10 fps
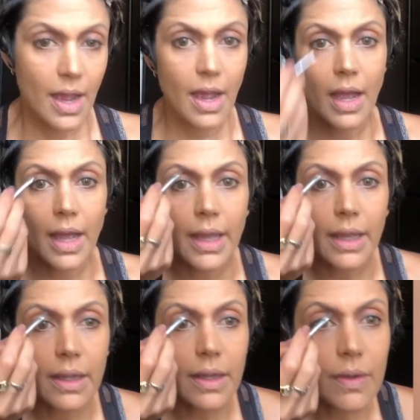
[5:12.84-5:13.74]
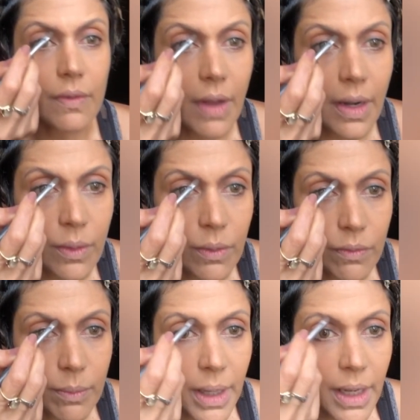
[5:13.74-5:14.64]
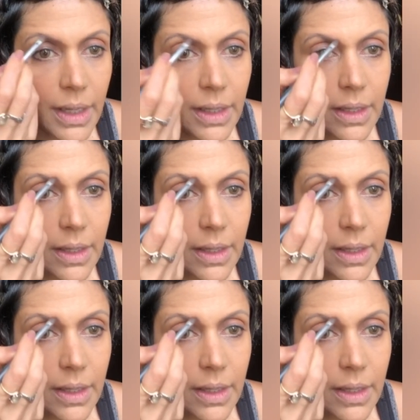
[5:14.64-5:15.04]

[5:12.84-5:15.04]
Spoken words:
I run over my